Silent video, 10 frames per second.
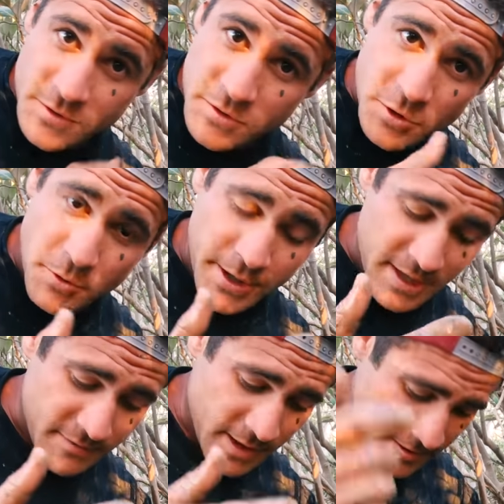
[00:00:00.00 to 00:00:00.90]
to do
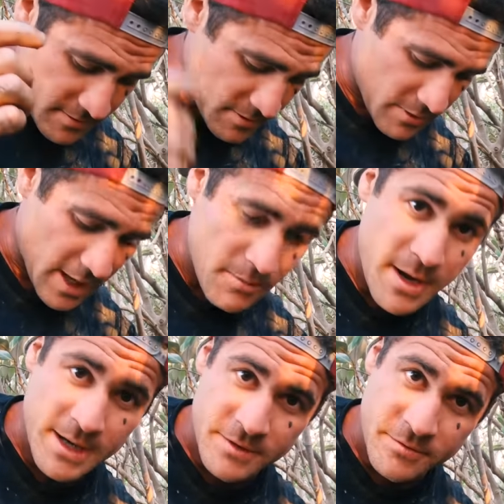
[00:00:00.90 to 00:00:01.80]
whatever, and then they'll come
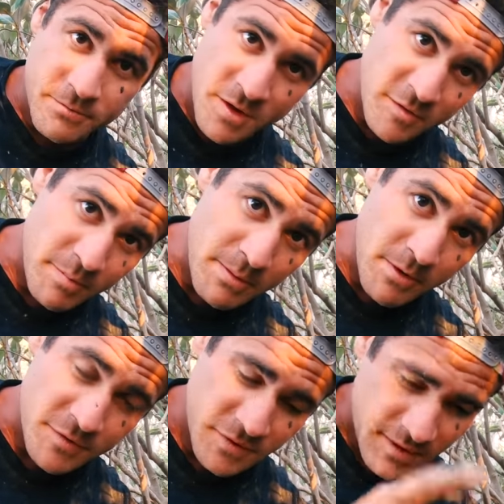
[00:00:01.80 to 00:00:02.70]
back and, and spend
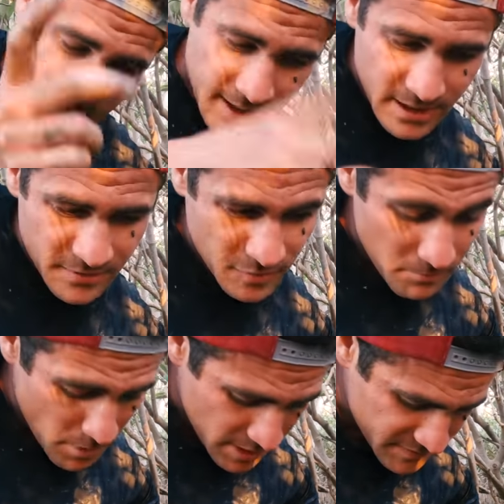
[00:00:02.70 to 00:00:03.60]
most of the day in here. So I
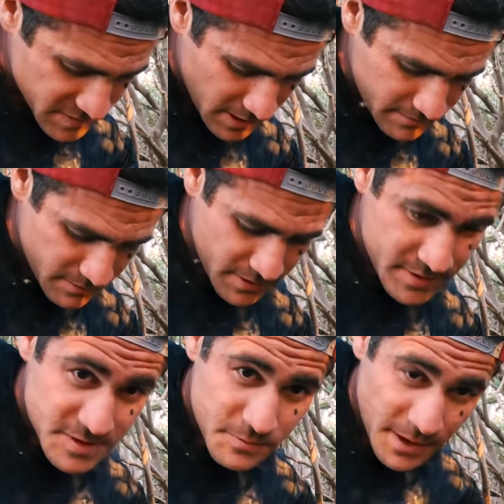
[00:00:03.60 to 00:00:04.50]
might have timed it with
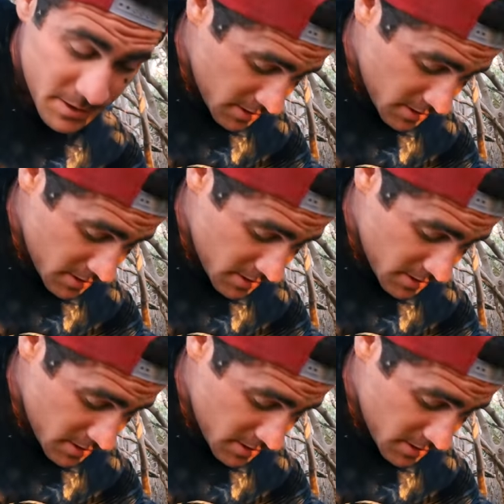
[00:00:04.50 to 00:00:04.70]
this one,